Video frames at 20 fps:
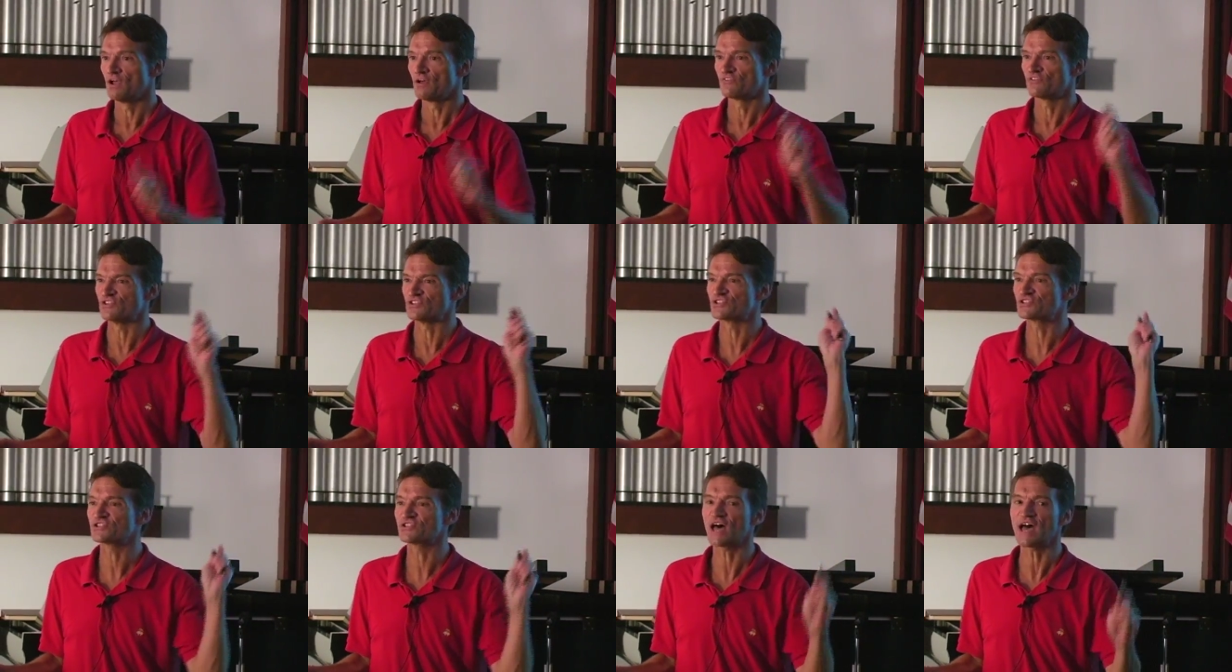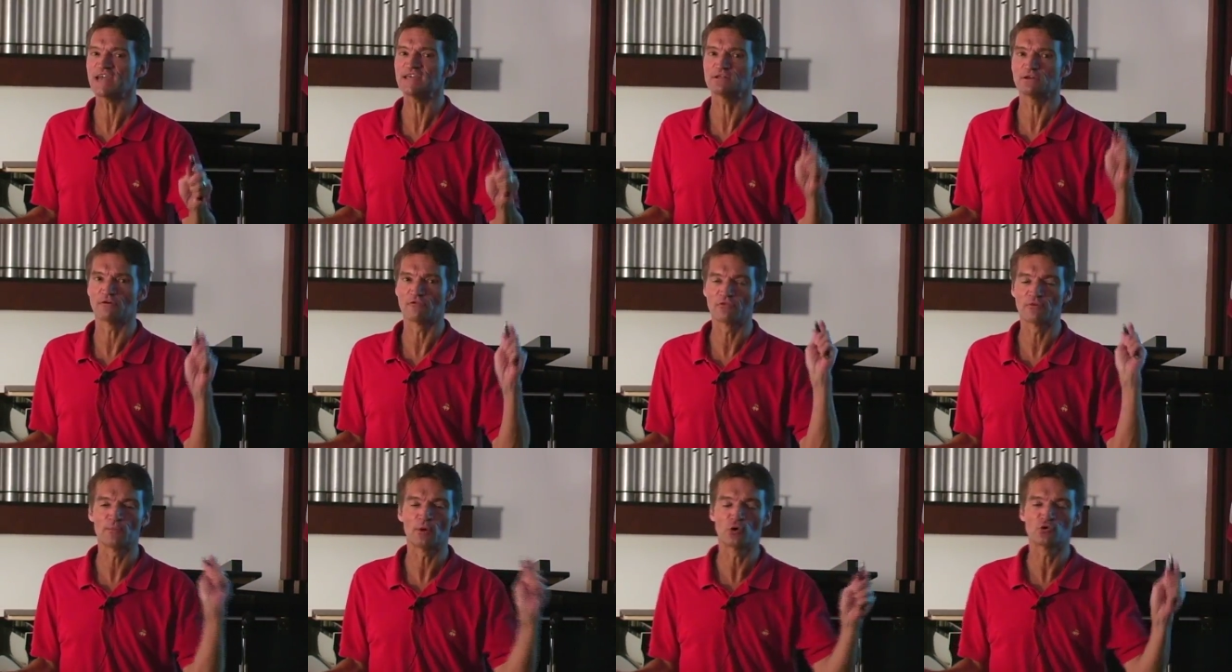The site
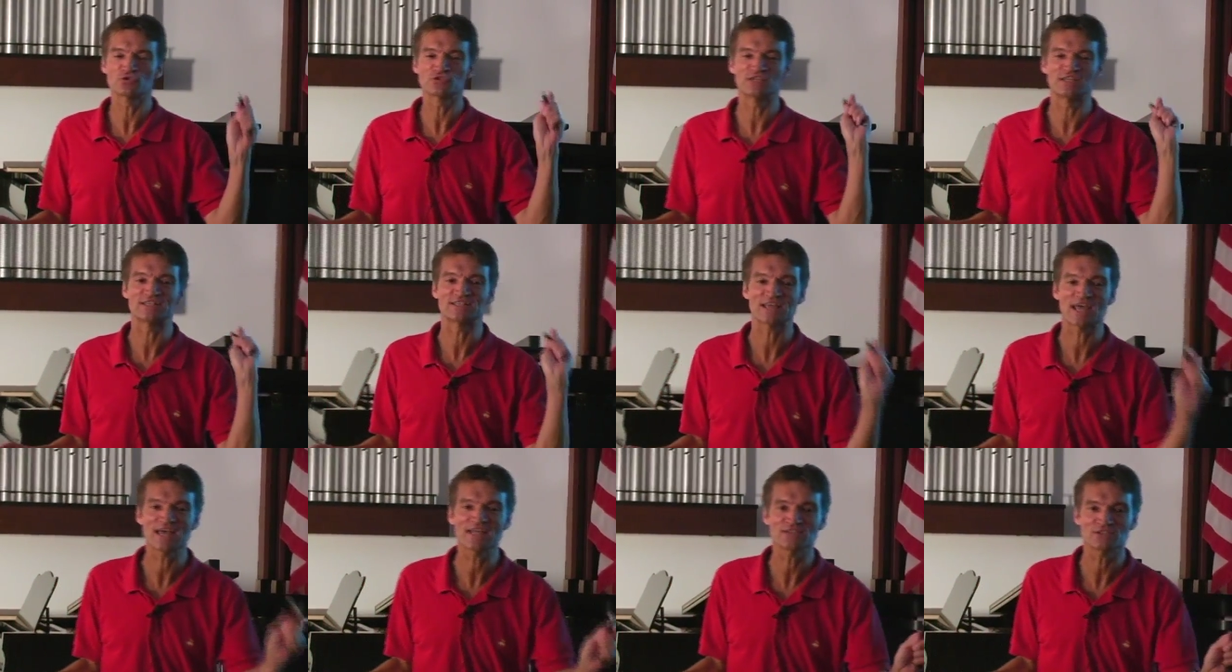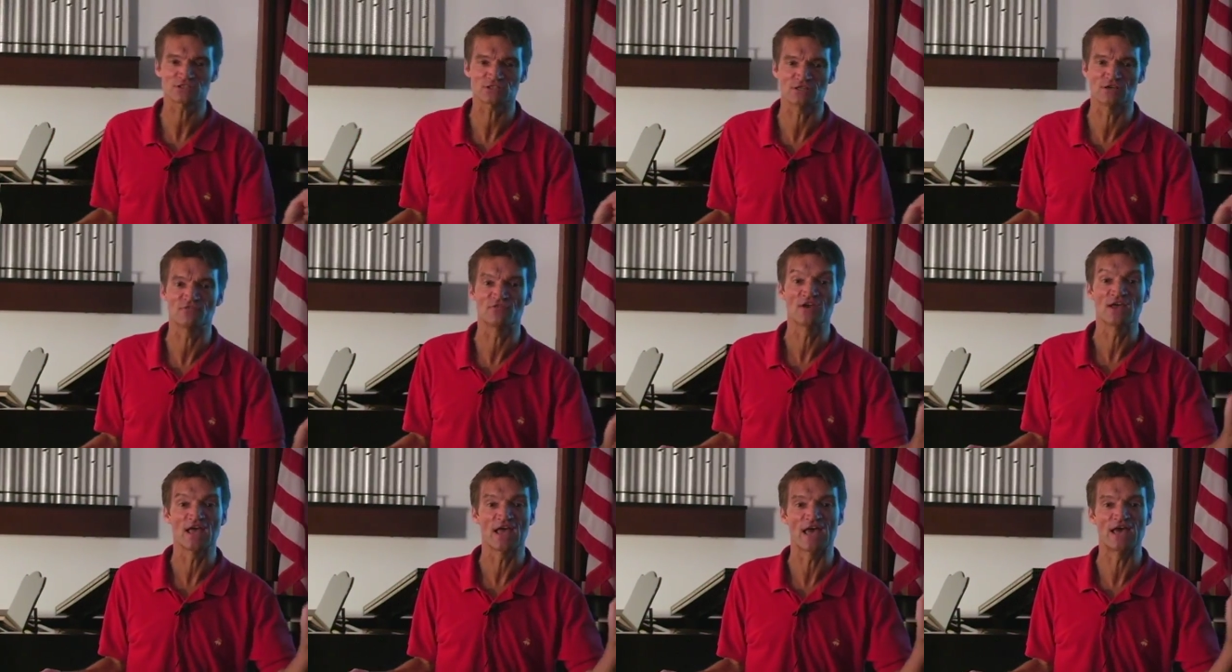of the most
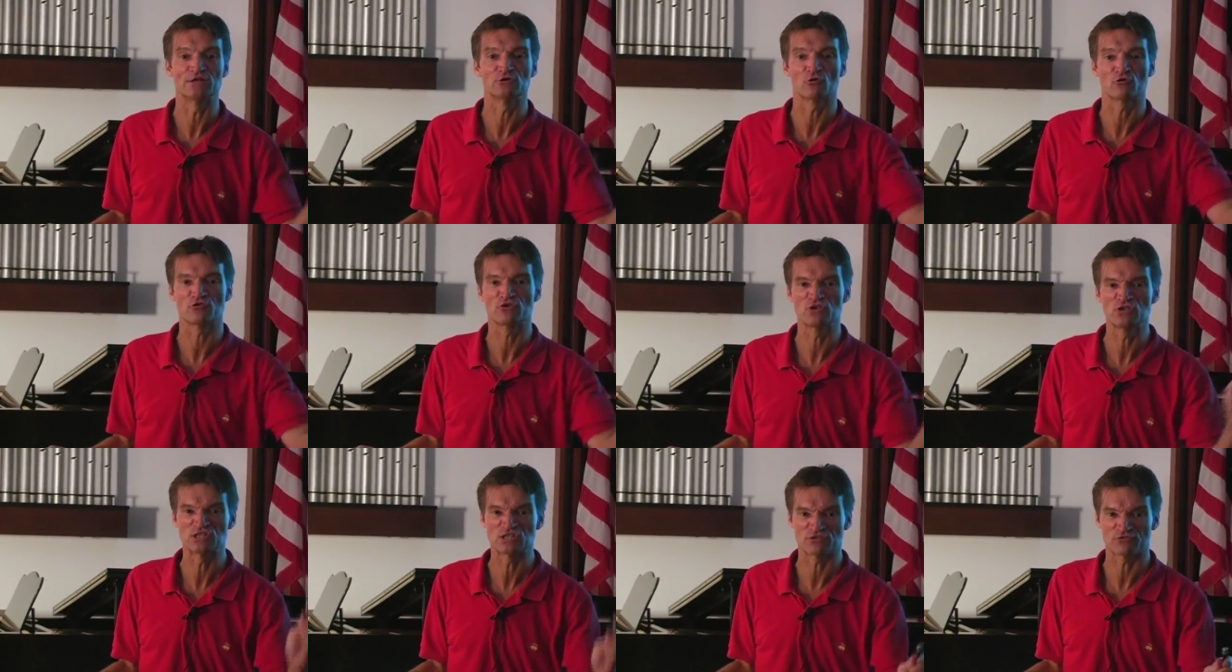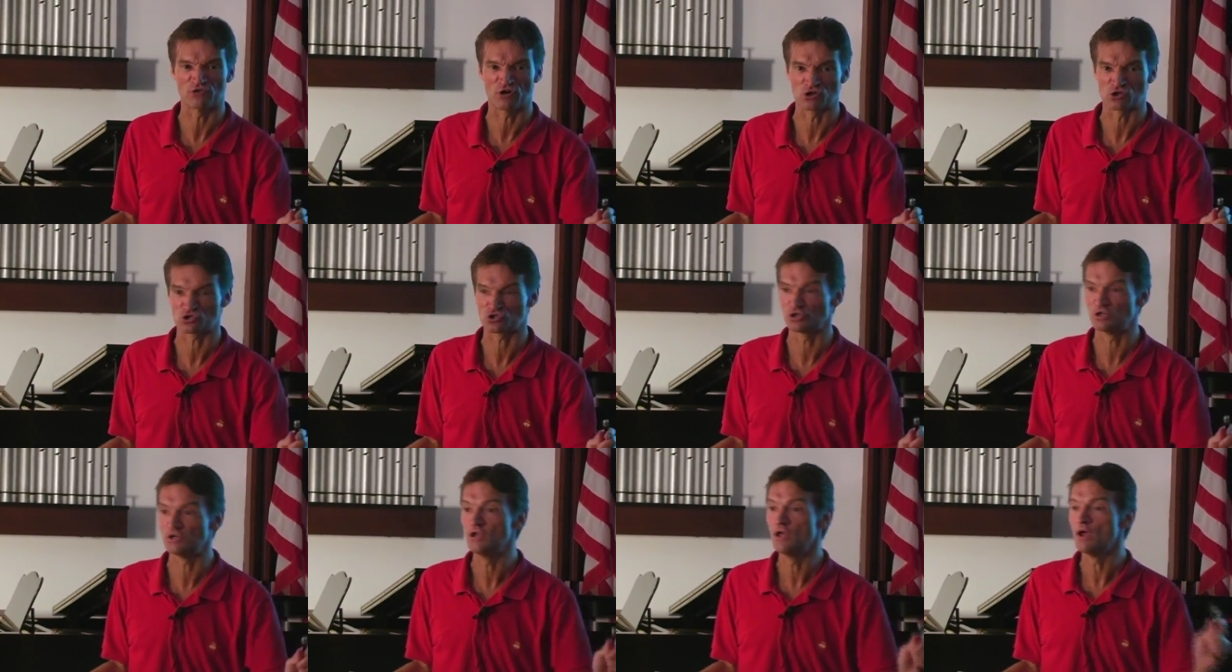intensive endothelial
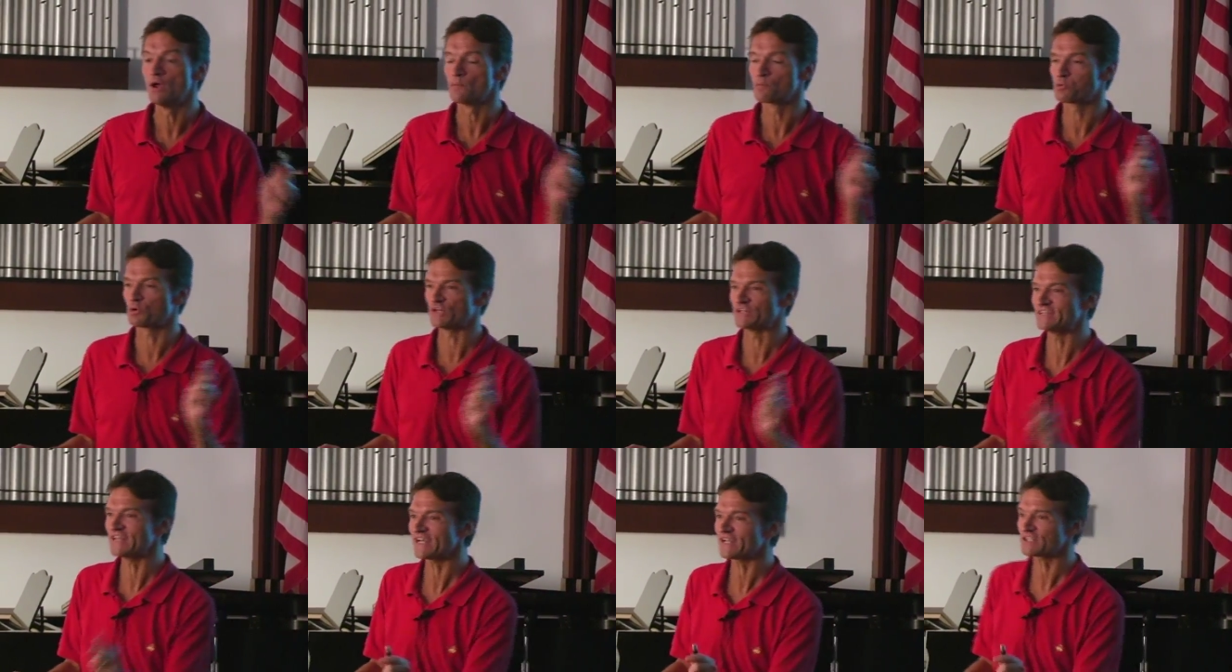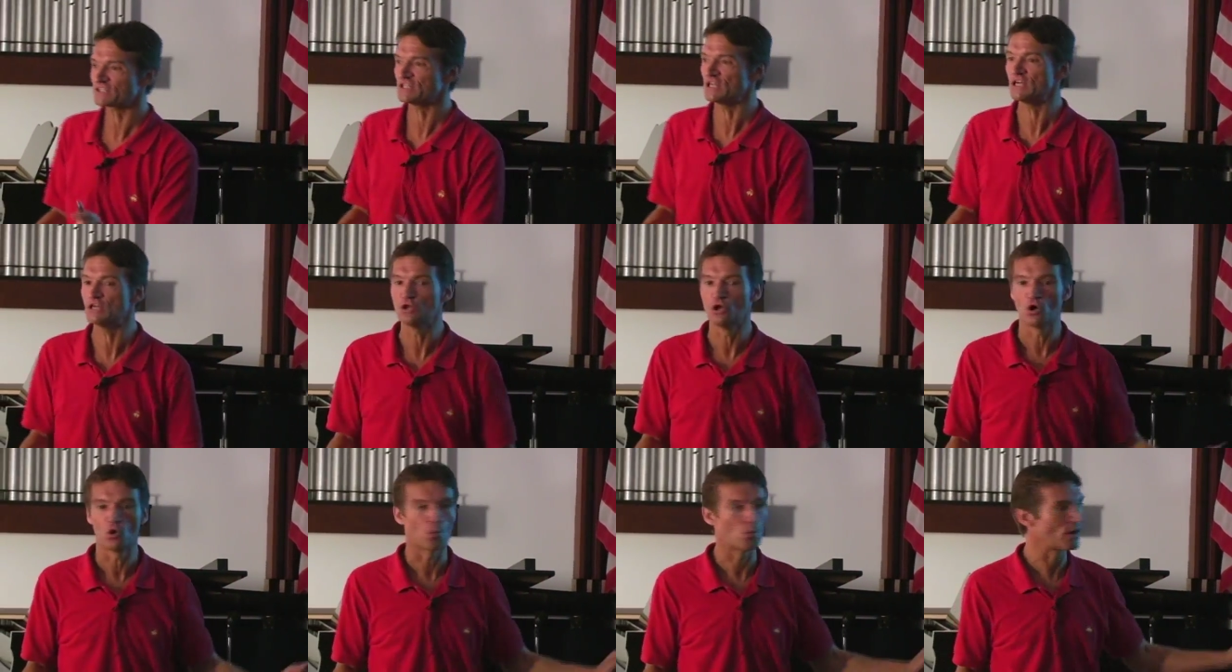dysfunction
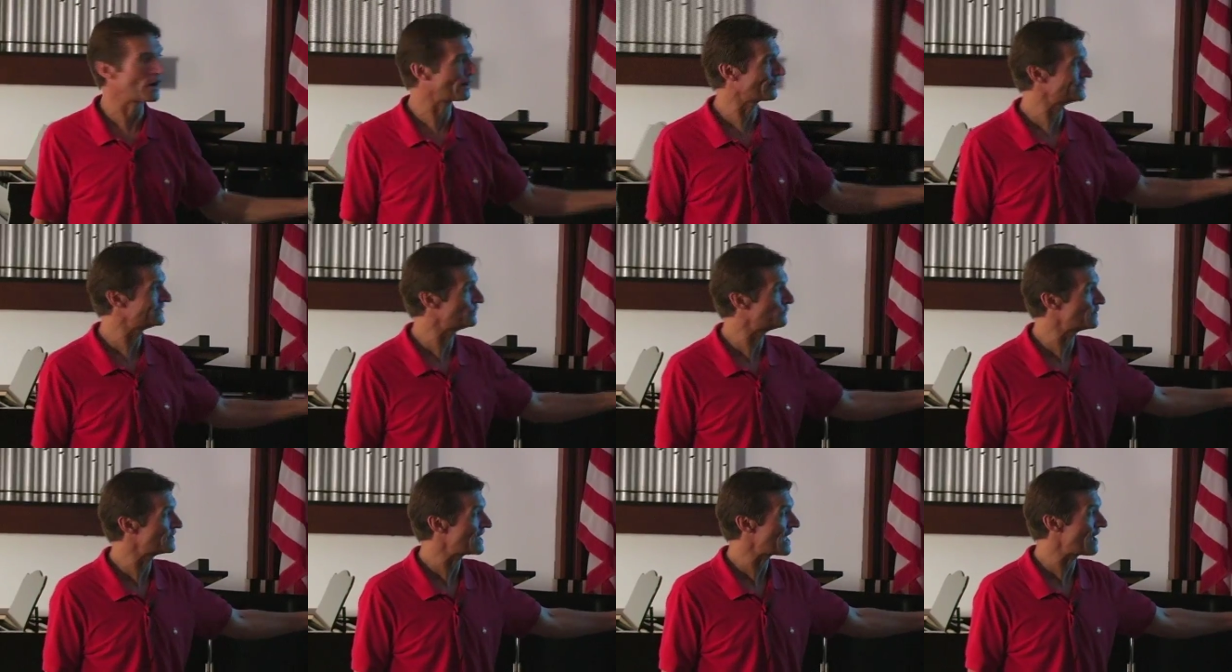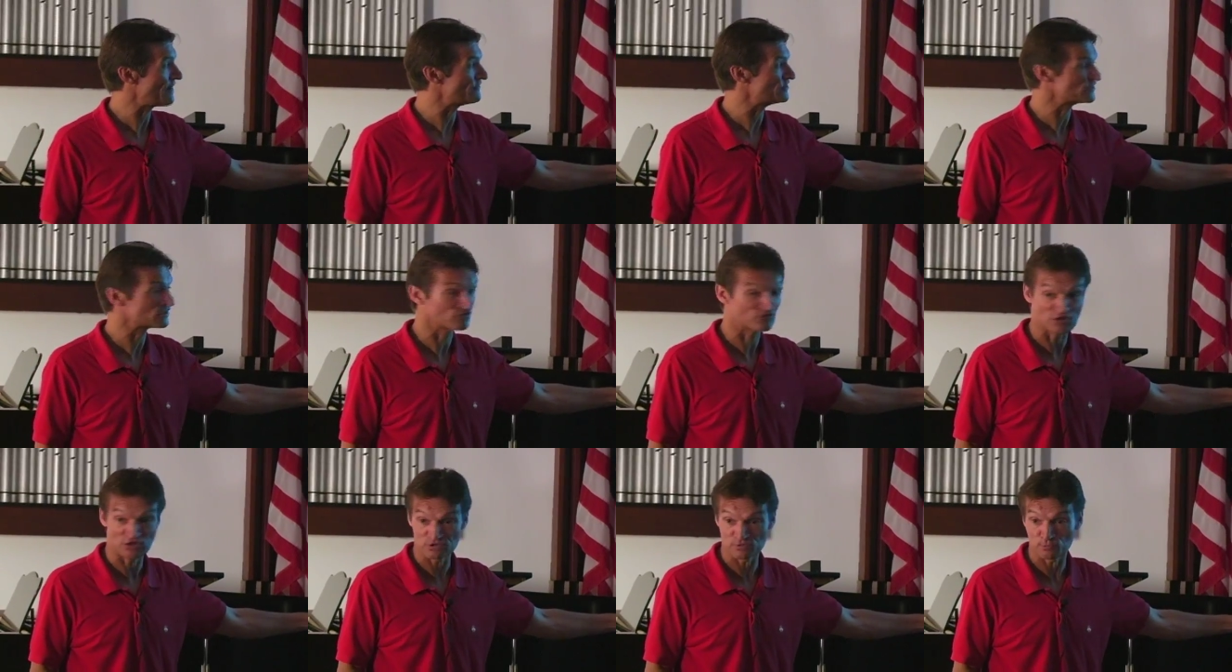predicted where he would have his
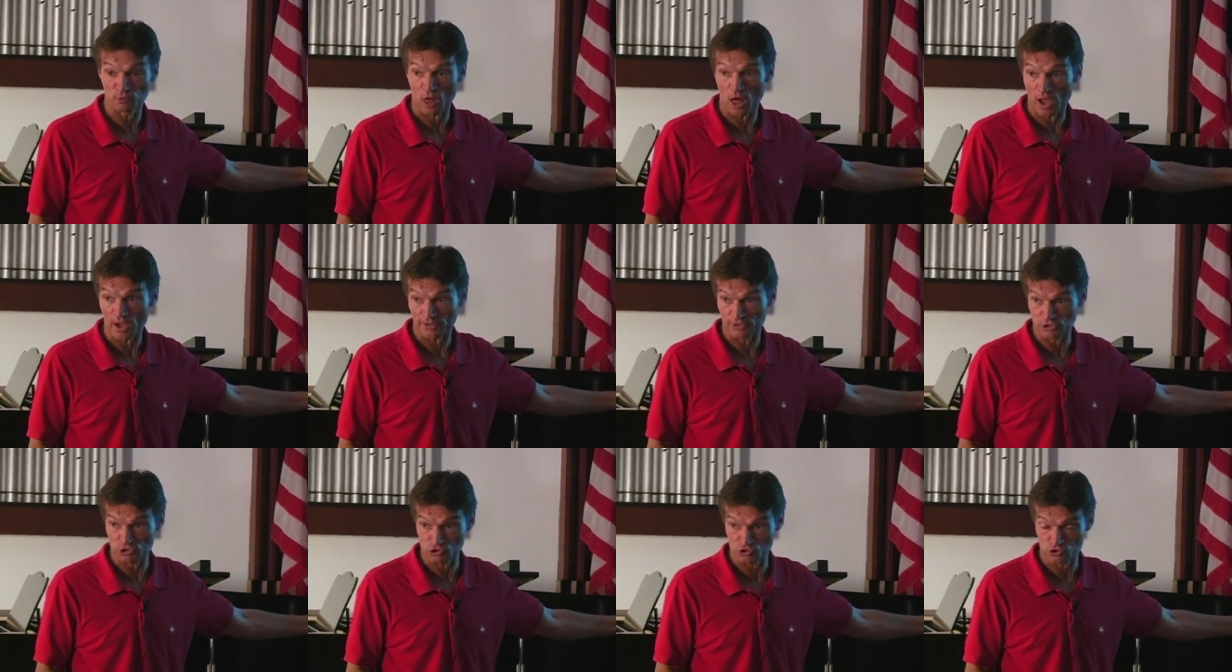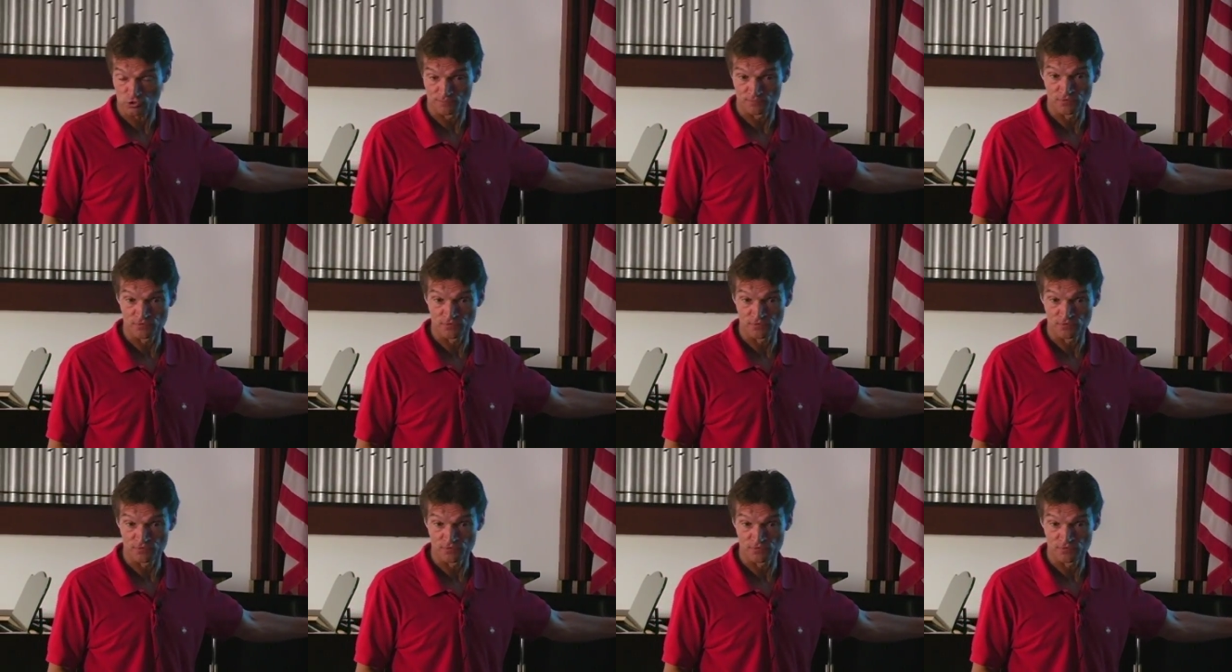fixed blockage.